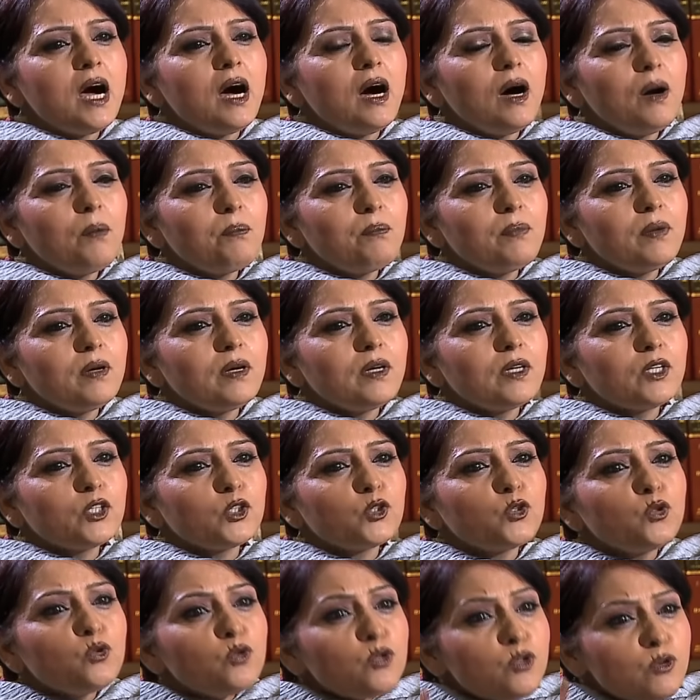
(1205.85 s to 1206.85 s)
Uh,
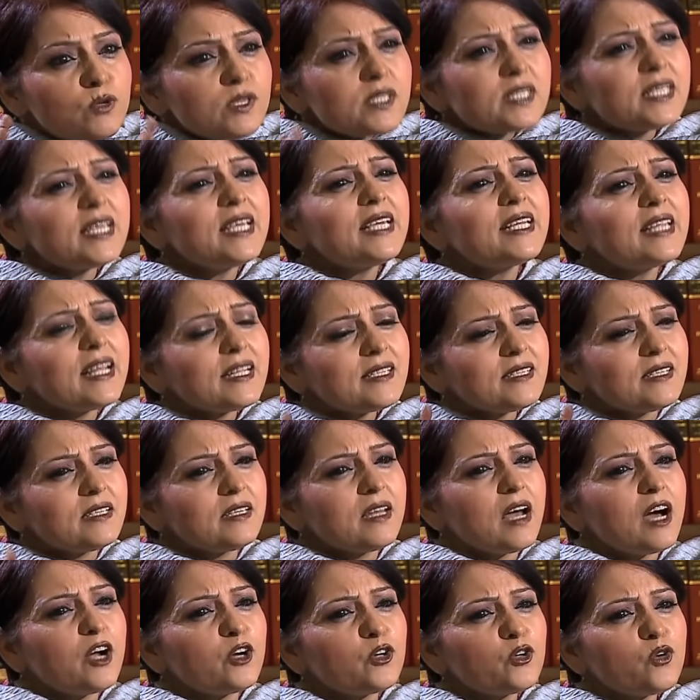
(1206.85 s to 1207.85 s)
do you see that
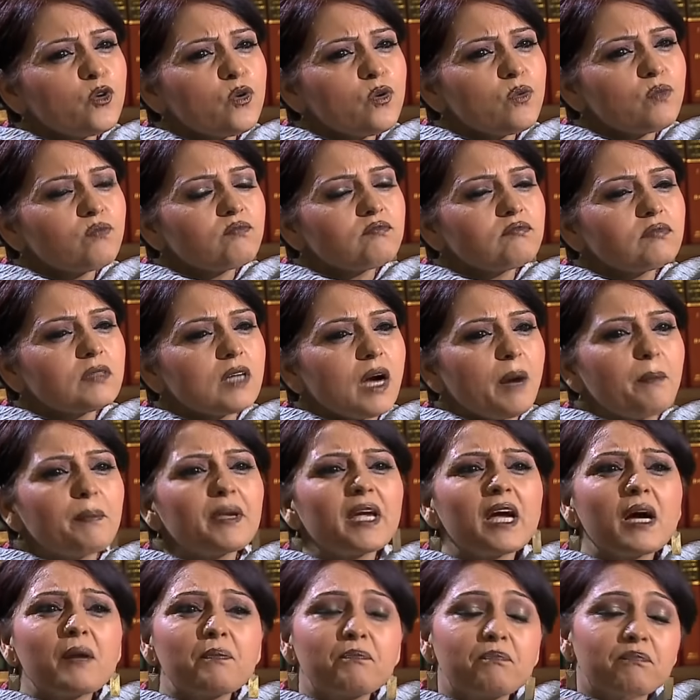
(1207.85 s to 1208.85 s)
scenario
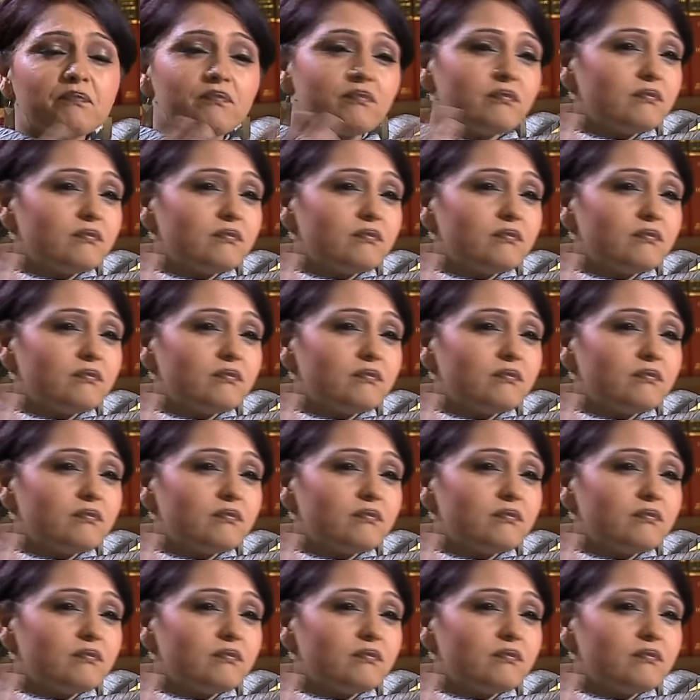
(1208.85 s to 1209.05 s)
coming up?